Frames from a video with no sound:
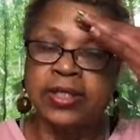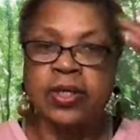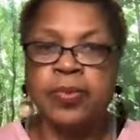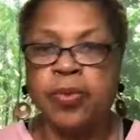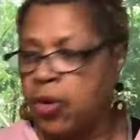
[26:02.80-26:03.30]
to
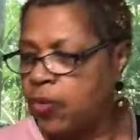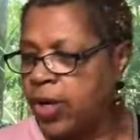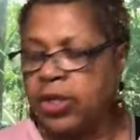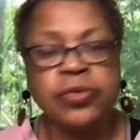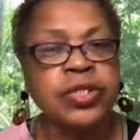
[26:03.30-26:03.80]
the point where
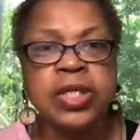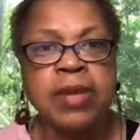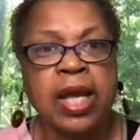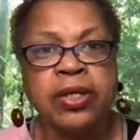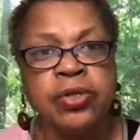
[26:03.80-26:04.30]
it don't seem
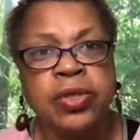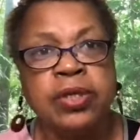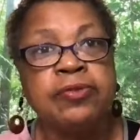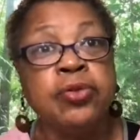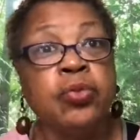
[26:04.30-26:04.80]
like you
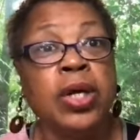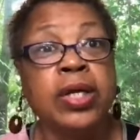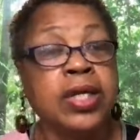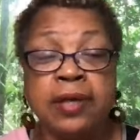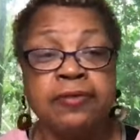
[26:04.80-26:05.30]

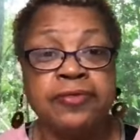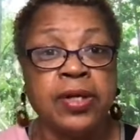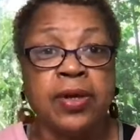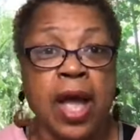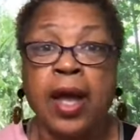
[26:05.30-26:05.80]
really can't
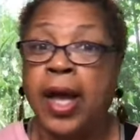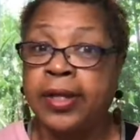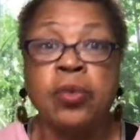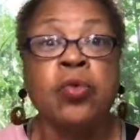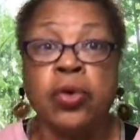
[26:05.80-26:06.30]
feel how
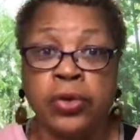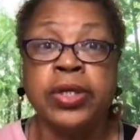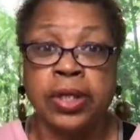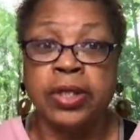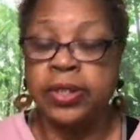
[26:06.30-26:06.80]
hot the water
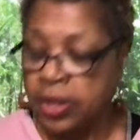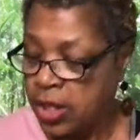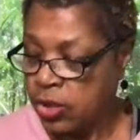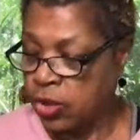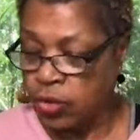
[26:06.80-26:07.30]
is.
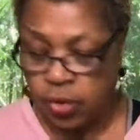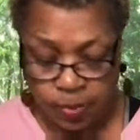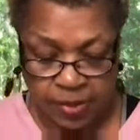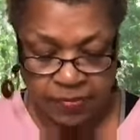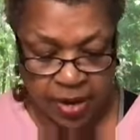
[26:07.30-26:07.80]
So you
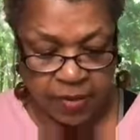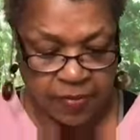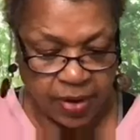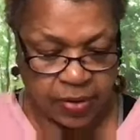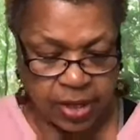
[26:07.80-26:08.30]
be very,
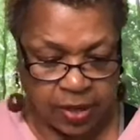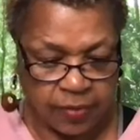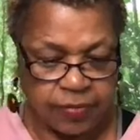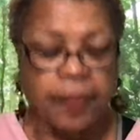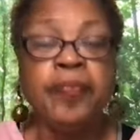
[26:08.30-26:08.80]
very
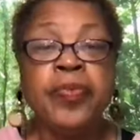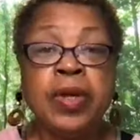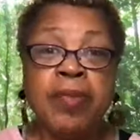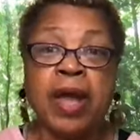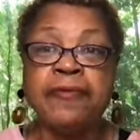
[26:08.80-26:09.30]
careful.
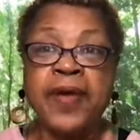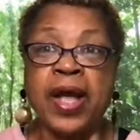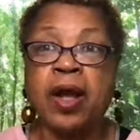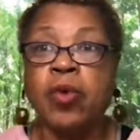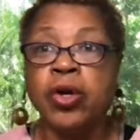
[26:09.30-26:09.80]
Matter of
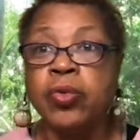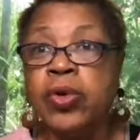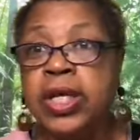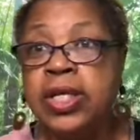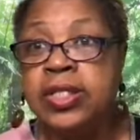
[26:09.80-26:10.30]
fact, I want to
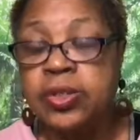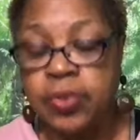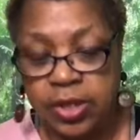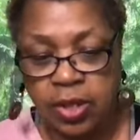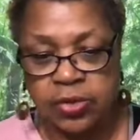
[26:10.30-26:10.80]
read, since we're
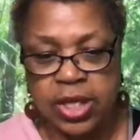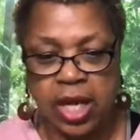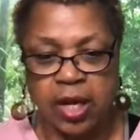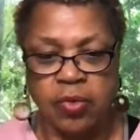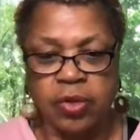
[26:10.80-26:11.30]
closing
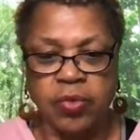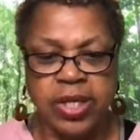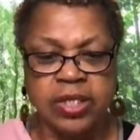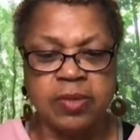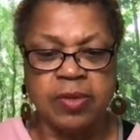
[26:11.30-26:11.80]
out, I want to
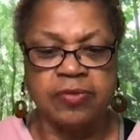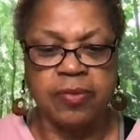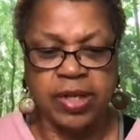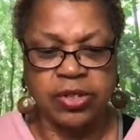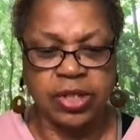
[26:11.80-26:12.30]
read some
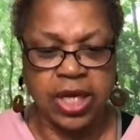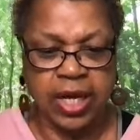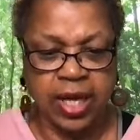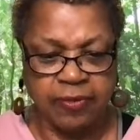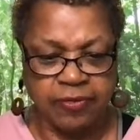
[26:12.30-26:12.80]
information that I
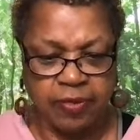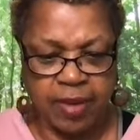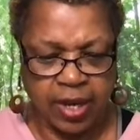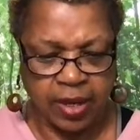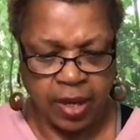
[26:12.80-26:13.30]
got from
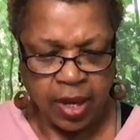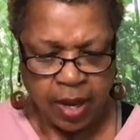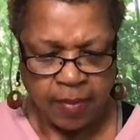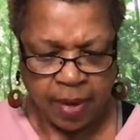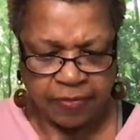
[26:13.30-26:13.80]

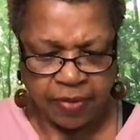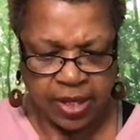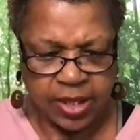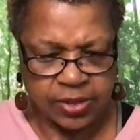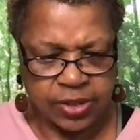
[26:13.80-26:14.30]
my
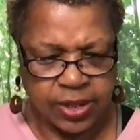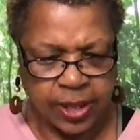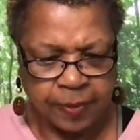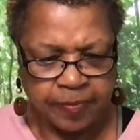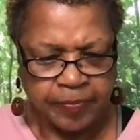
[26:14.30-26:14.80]
friend yesterday.